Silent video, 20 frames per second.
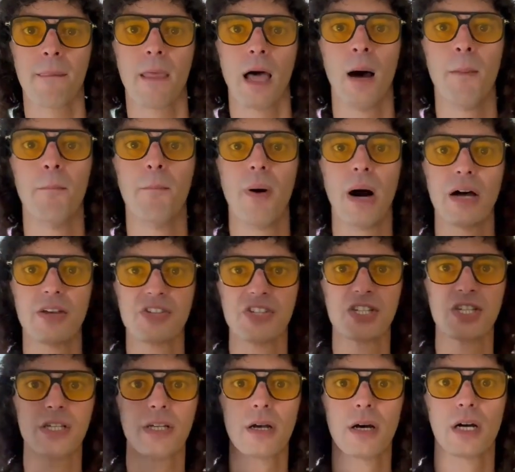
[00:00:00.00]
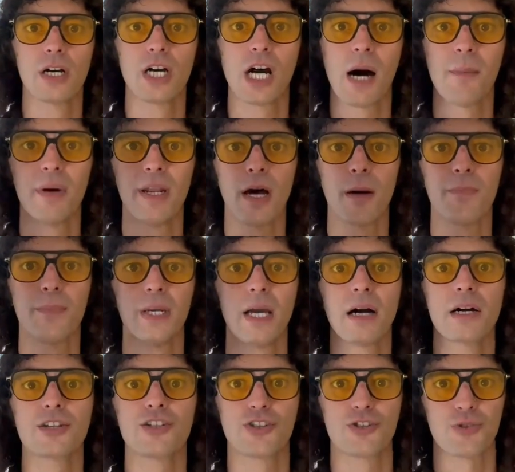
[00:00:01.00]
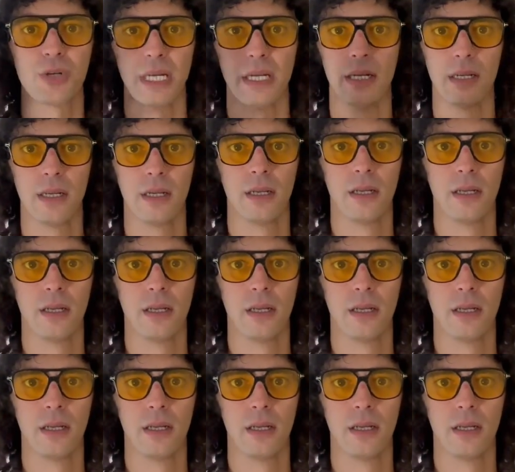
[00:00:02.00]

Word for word: A bus coming up Yonge Street